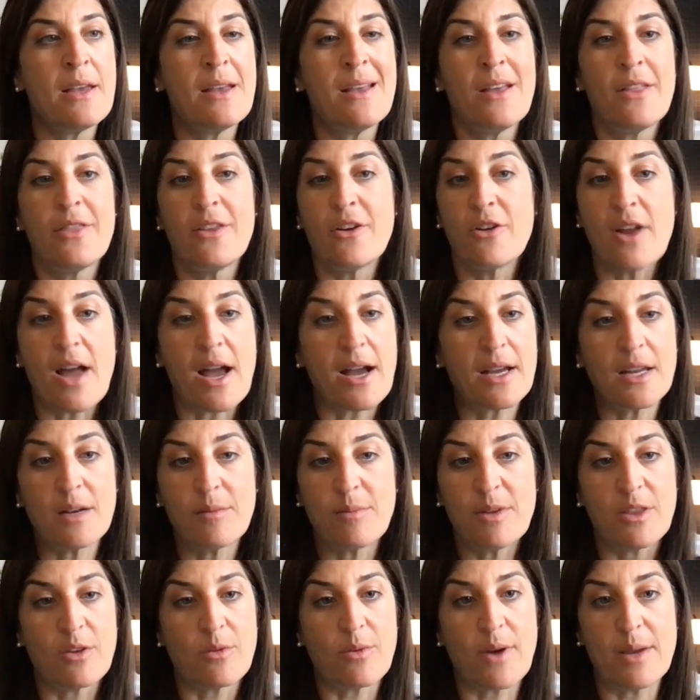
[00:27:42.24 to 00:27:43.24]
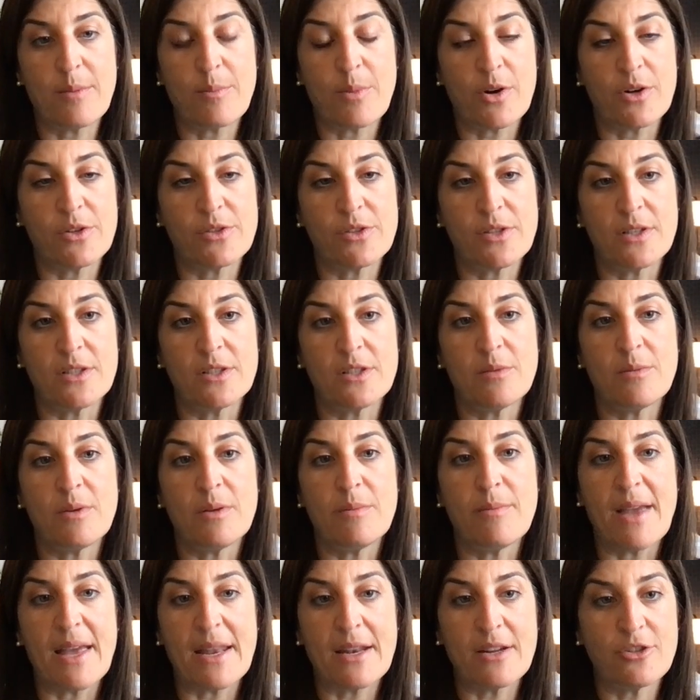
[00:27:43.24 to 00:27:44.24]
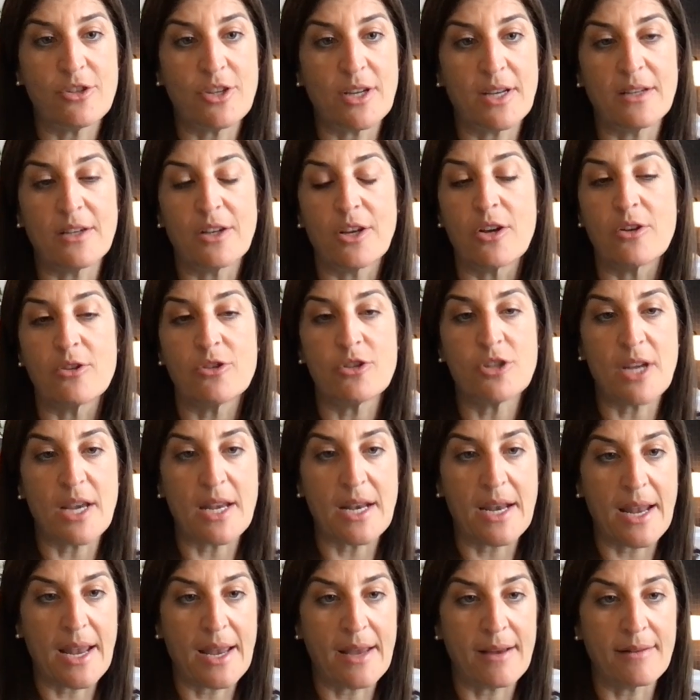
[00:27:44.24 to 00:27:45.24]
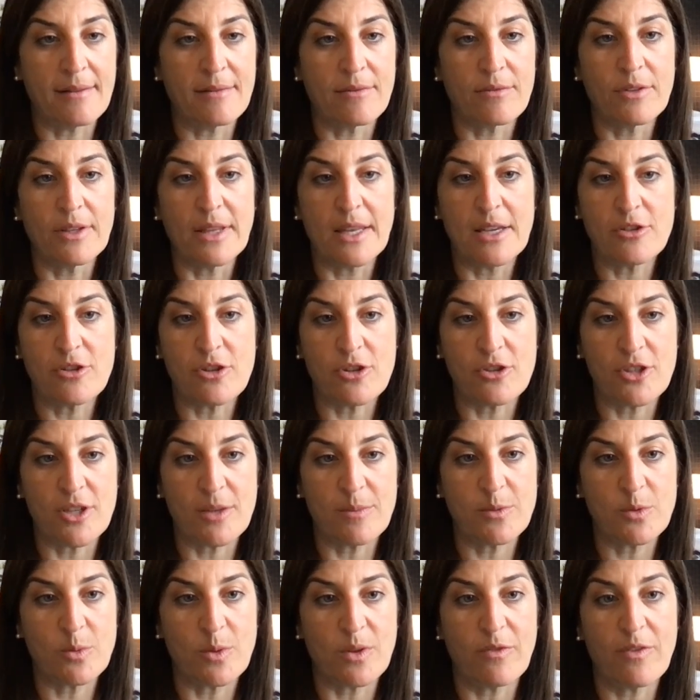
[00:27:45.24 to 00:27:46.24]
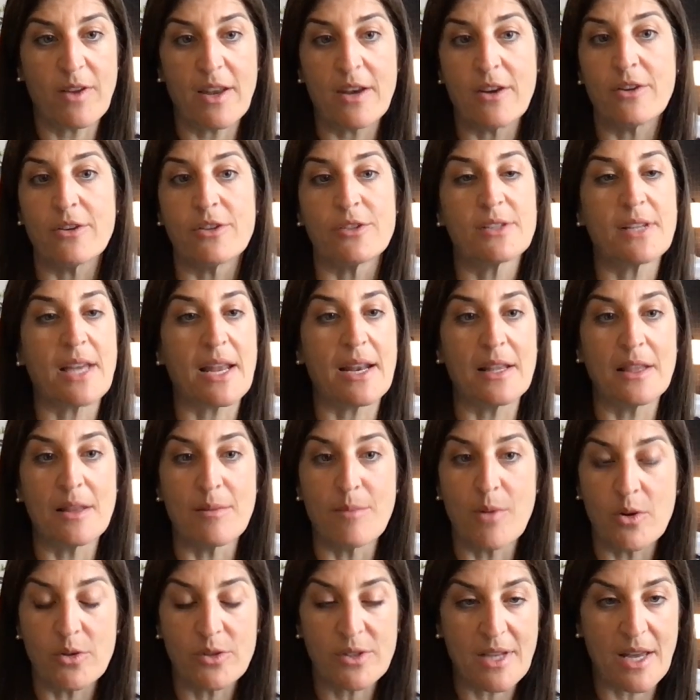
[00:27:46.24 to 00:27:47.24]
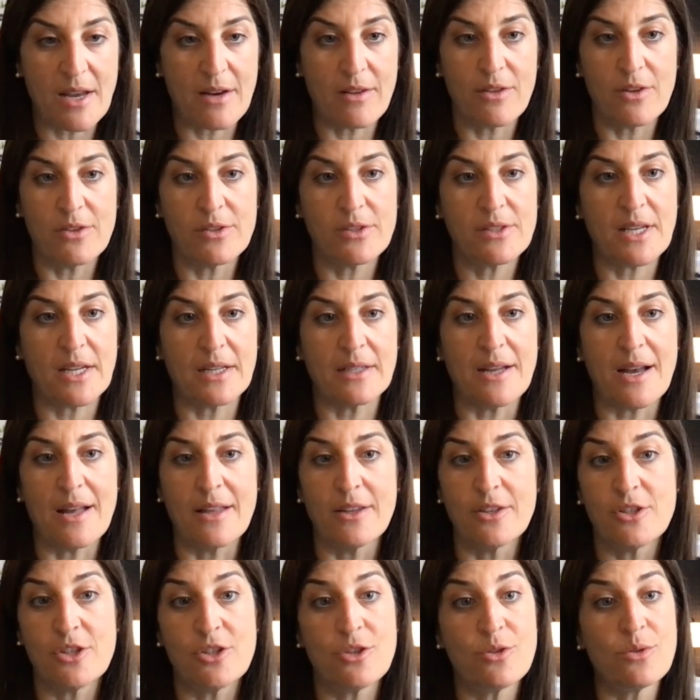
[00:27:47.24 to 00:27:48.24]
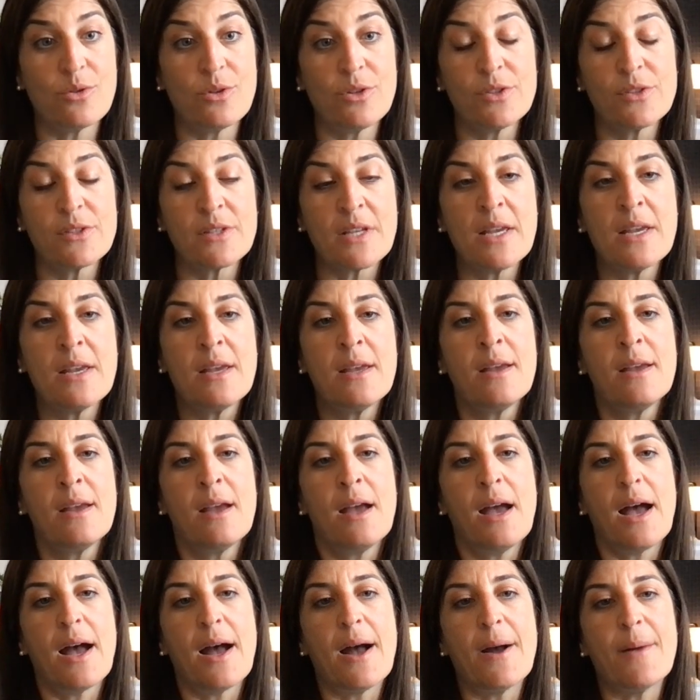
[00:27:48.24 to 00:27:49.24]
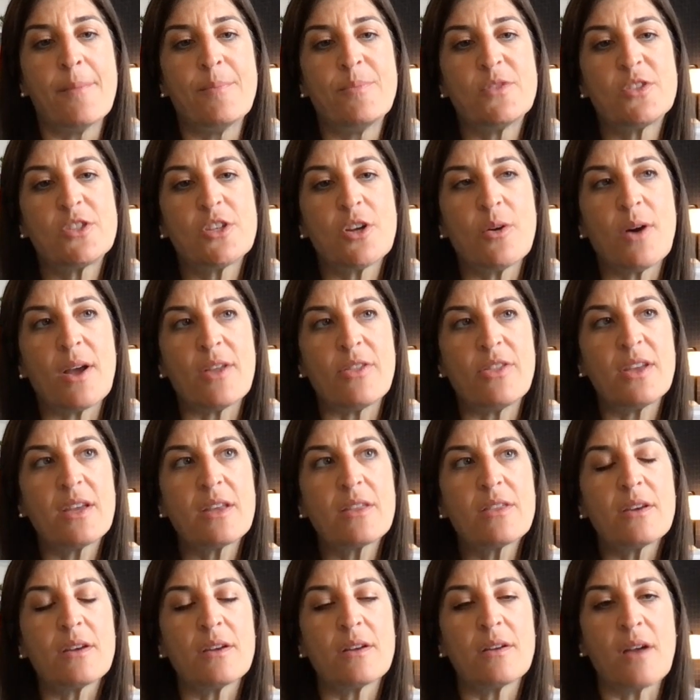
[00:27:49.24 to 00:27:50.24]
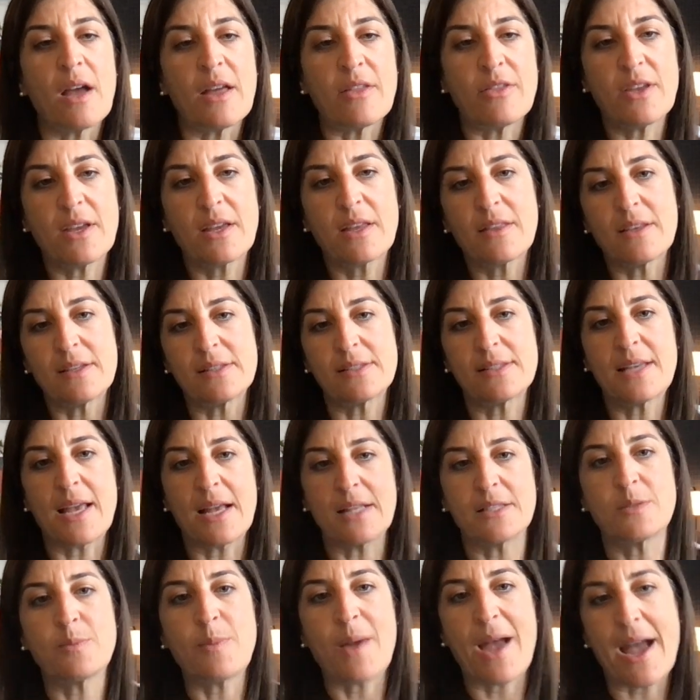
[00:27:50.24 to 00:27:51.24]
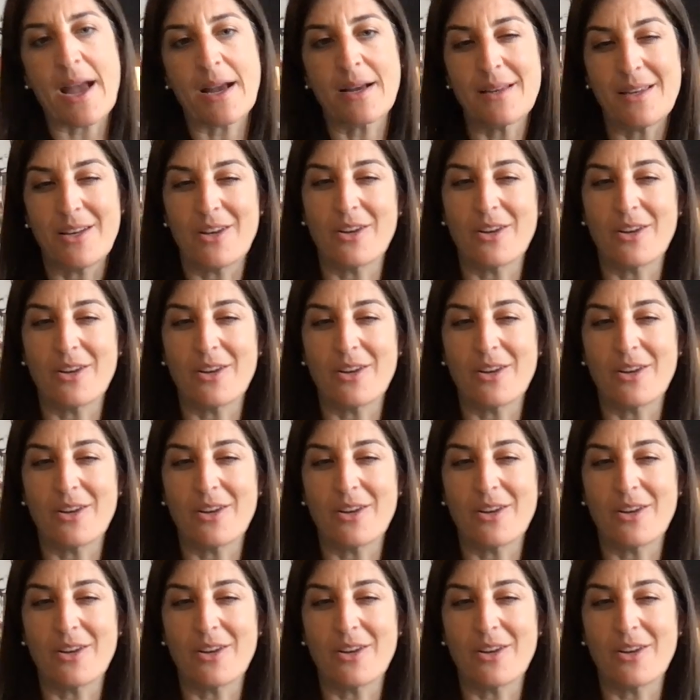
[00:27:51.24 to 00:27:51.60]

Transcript: they're not going to be the right person to be managing, negotiating relationships with vendors, getting the most out of those technology tools. So I think this gets back,